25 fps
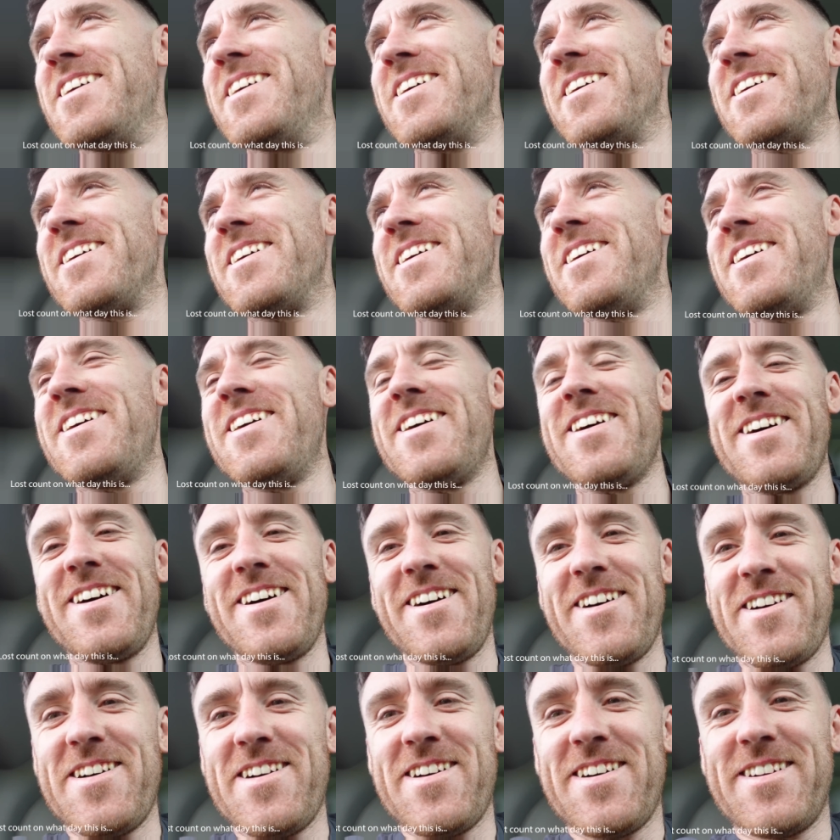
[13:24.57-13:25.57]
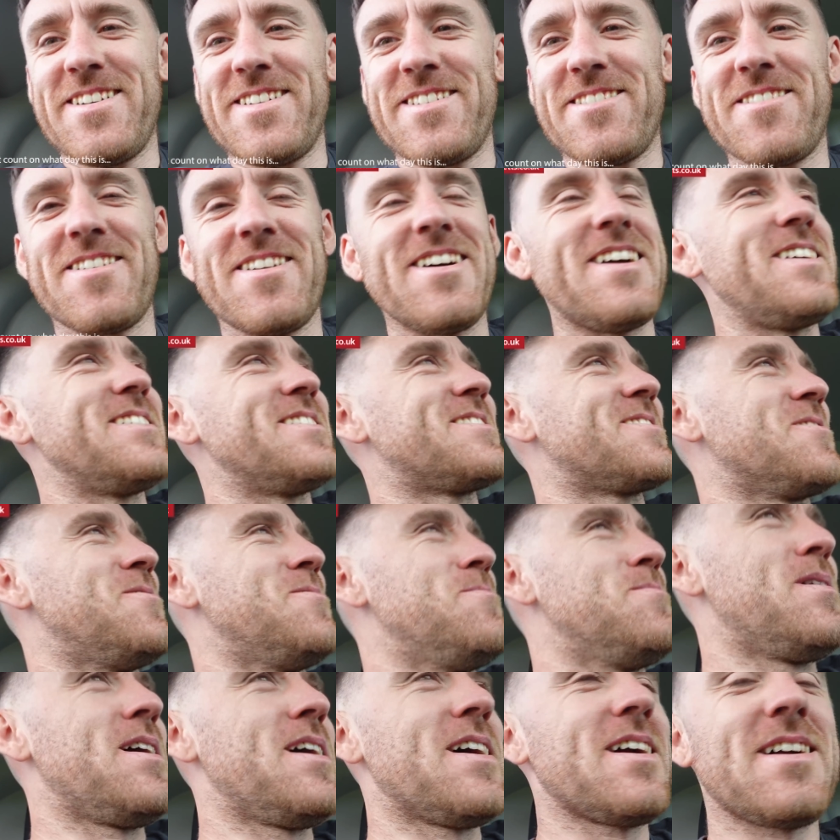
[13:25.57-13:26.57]
Right, so
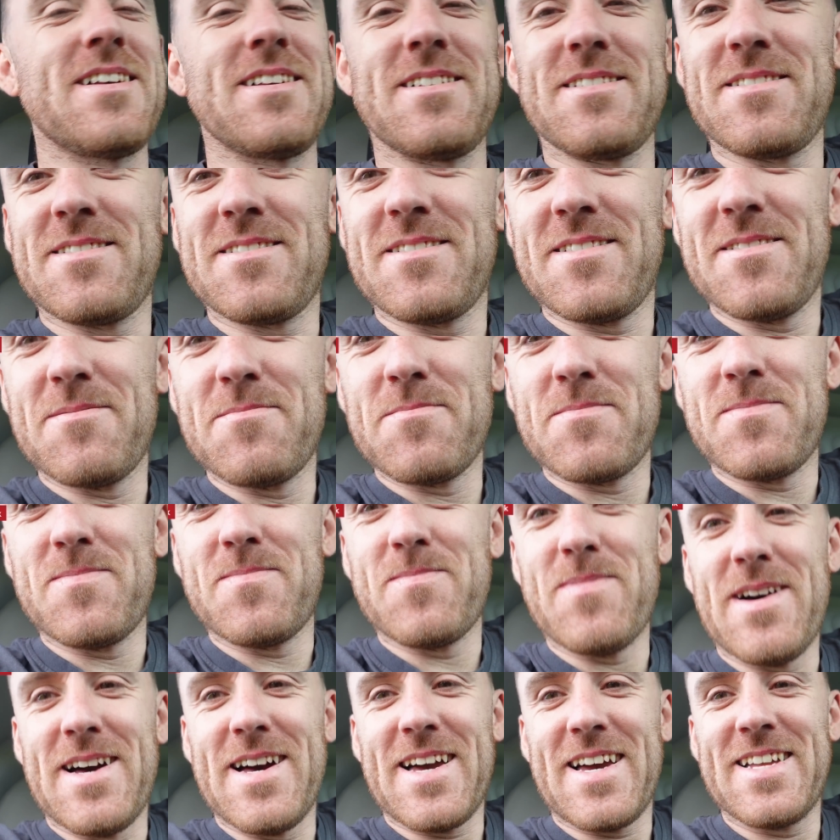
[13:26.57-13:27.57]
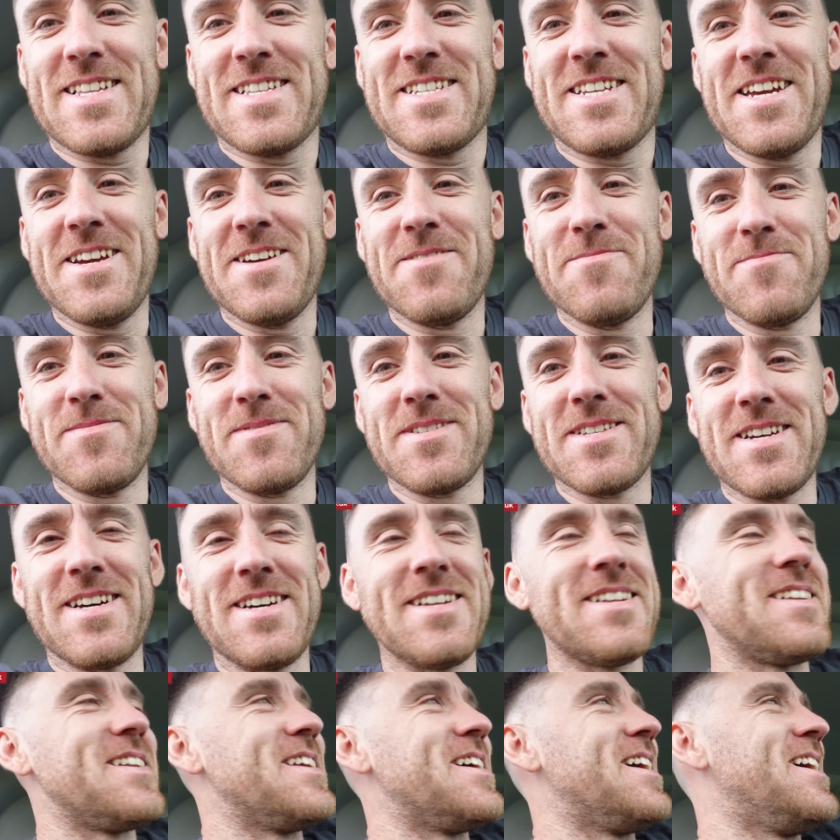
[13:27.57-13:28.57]
I'm back at Jim's,
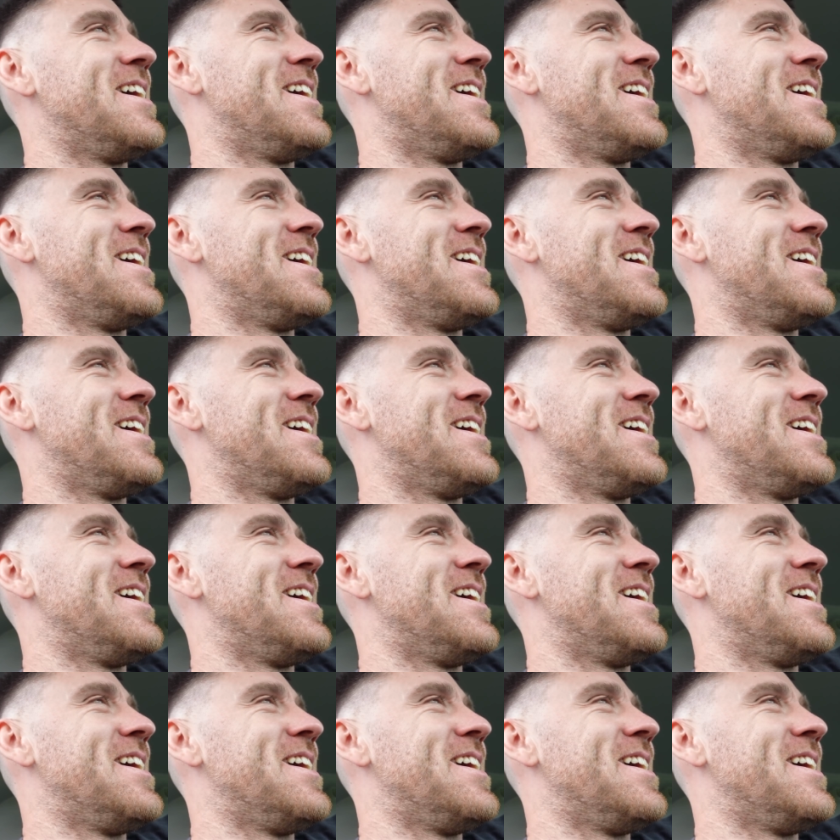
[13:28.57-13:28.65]
and